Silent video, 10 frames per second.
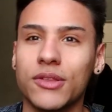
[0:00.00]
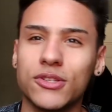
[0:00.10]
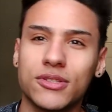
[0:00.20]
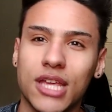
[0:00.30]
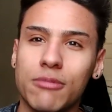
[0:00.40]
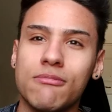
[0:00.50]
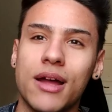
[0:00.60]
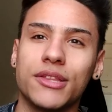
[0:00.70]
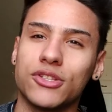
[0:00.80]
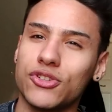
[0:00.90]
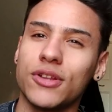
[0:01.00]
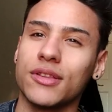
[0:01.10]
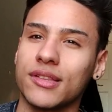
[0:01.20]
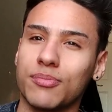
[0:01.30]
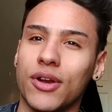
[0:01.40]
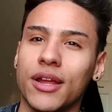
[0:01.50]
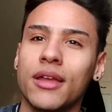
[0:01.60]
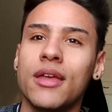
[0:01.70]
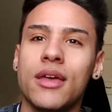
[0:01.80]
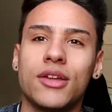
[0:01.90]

and this was, keep in mind, this was during the spring,